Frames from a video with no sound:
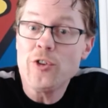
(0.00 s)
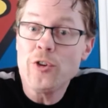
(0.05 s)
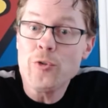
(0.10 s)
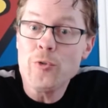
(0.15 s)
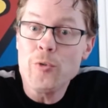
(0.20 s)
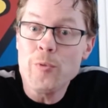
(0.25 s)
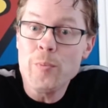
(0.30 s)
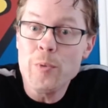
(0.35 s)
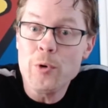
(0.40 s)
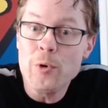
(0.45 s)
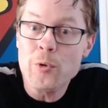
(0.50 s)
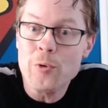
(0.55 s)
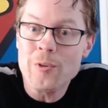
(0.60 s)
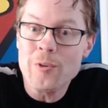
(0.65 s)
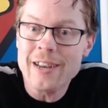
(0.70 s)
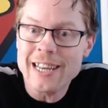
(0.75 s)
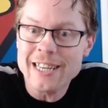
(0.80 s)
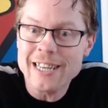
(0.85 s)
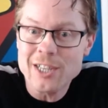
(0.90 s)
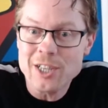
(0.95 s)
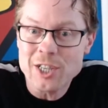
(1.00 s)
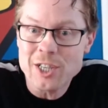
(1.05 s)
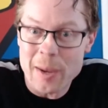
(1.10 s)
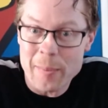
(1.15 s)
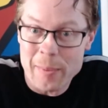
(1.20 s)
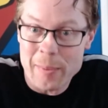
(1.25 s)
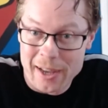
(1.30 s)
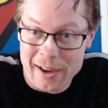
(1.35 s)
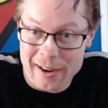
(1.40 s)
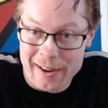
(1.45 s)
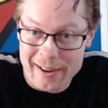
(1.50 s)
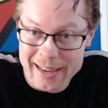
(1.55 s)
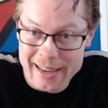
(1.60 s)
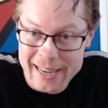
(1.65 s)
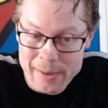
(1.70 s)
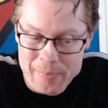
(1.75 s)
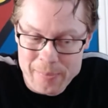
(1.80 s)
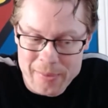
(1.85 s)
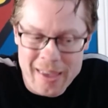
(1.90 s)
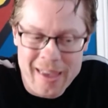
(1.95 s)
moon in Gemini.
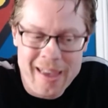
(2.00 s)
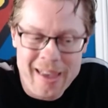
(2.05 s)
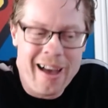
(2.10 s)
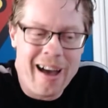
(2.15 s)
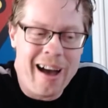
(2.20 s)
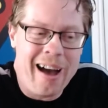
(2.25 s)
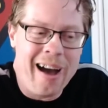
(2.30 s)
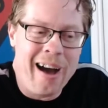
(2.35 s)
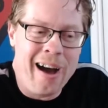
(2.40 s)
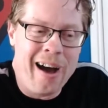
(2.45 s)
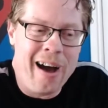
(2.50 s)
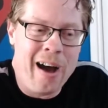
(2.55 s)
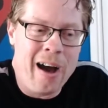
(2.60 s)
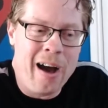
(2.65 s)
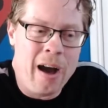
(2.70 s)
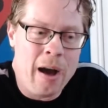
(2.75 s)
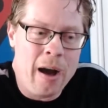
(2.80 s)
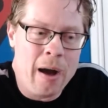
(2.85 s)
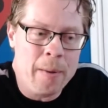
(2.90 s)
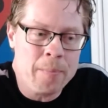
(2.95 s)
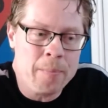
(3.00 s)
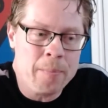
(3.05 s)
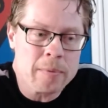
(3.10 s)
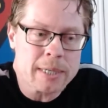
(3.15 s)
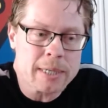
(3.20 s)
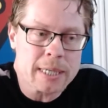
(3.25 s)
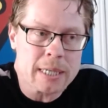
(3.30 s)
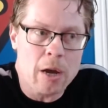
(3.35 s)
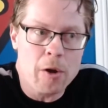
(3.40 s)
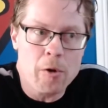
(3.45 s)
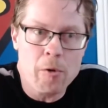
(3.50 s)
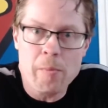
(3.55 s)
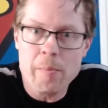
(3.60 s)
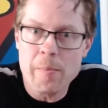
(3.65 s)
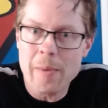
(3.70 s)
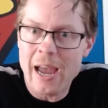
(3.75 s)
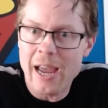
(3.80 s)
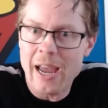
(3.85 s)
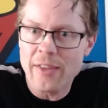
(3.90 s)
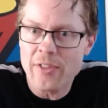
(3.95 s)
So
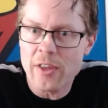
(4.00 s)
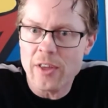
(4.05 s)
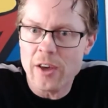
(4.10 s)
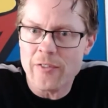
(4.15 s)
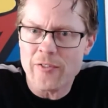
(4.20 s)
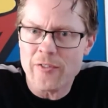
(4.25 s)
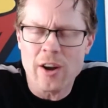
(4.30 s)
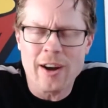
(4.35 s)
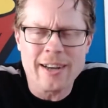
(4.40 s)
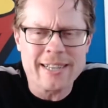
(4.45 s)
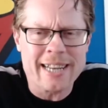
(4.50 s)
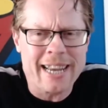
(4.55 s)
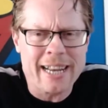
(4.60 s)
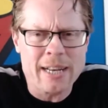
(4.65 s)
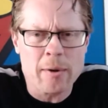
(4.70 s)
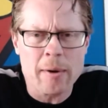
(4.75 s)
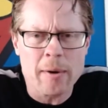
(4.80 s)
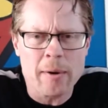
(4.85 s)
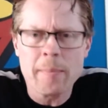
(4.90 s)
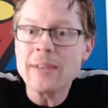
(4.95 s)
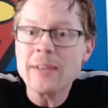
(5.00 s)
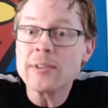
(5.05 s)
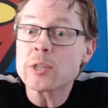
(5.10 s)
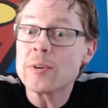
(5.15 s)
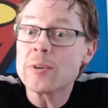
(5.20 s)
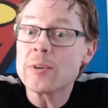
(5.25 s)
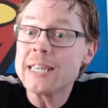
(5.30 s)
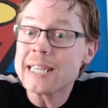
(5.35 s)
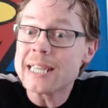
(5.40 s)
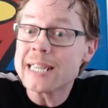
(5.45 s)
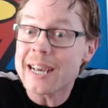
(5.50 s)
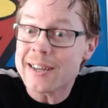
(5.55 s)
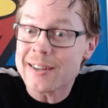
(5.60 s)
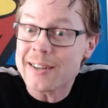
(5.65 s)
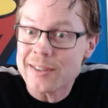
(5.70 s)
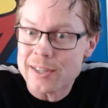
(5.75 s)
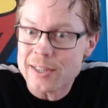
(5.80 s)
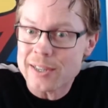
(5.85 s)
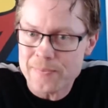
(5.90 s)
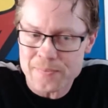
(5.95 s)
May the 22nd.
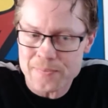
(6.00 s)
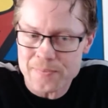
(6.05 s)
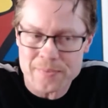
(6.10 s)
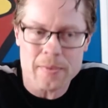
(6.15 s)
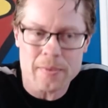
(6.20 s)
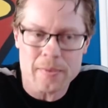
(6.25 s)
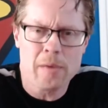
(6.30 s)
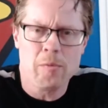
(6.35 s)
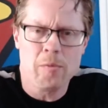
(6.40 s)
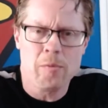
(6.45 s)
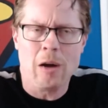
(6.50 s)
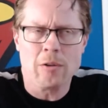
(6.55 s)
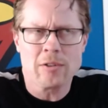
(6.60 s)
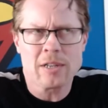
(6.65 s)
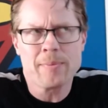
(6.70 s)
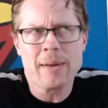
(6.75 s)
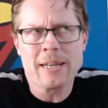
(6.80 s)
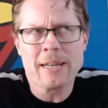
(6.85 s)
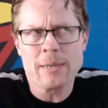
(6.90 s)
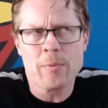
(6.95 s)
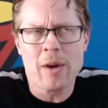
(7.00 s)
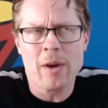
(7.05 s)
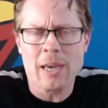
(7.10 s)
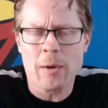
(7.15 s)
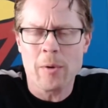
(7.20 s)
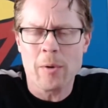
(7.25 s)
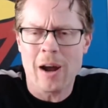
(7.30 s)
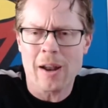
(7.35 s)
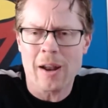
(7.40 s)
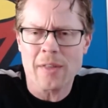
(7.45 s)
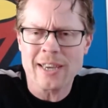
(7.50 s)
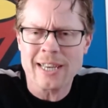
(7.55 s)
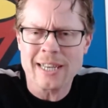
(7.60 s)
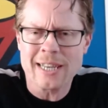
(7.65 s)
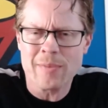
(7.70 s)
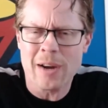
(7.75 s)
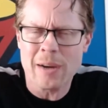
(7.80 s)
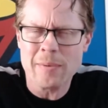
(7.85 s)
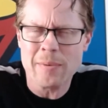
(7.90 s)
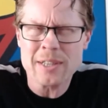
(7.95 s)
Well, depending where you are. I think it might
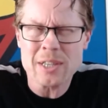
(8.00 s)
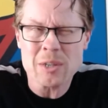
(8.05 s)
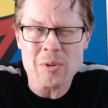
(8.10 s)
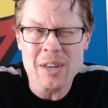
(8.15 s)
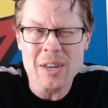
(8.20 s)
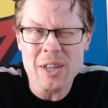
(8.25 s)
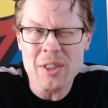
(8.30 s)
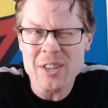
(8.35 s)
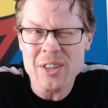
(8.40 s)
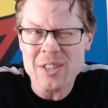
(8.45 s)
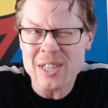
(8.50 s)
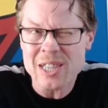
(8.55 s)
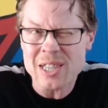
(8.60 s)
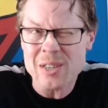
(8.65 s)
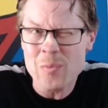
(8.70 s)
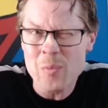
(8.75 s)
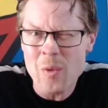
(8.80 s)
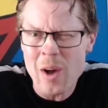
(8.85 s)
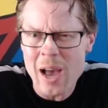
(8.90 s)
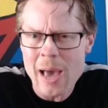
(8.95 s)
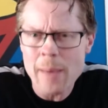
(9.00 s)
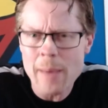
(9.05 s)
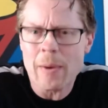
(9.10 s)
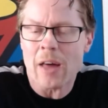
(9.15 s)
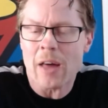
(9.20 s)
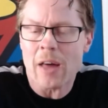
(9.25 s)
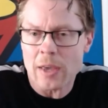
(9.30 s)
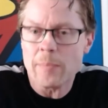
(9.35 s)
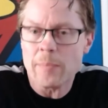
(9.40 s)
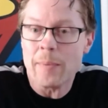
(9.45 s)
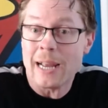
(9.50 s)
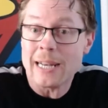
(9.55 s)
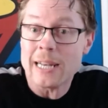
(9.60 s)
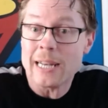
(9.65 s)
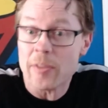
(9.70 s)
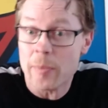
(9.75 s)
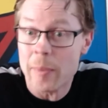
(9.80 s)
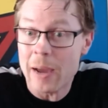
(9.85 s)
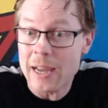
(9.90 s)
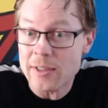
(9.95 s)
be the 23rd somewhere, but I think mainly the
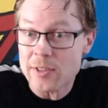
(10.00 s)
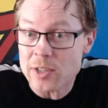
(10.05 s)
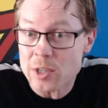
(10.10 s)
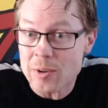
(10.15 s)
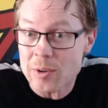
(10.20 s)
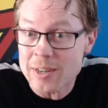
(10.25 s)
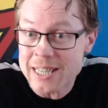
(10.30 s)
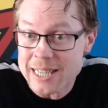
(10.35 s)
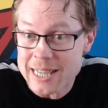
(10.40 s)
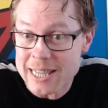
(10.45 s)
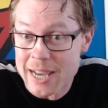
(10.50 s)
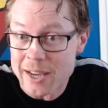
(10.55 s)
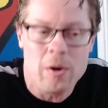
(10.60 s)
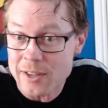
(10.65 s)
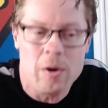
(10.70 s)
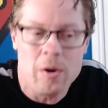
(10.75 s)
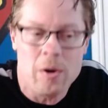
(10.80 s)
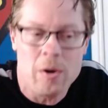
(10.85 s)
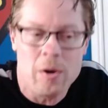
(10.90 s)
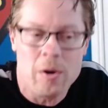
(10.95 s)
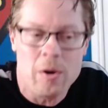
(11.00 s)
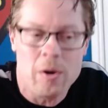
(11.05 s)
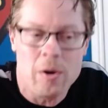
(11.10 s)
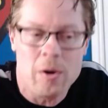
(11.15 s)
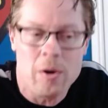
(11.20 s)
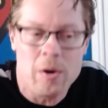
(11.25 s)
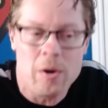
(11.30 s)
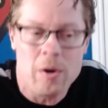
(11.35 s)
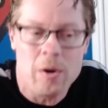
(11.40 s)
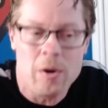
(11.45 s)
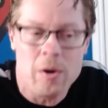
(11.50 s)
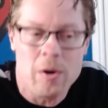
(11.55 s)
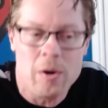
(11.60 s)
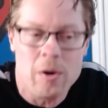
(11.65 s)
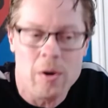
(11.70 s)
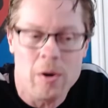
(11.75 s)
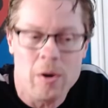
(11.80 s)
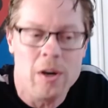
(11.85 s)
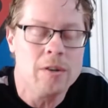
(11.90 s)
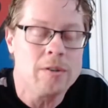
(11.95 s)
May the 22nd, depending where you are in the
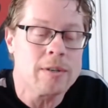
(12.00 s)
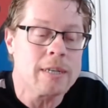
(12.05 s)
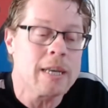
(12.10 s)
world.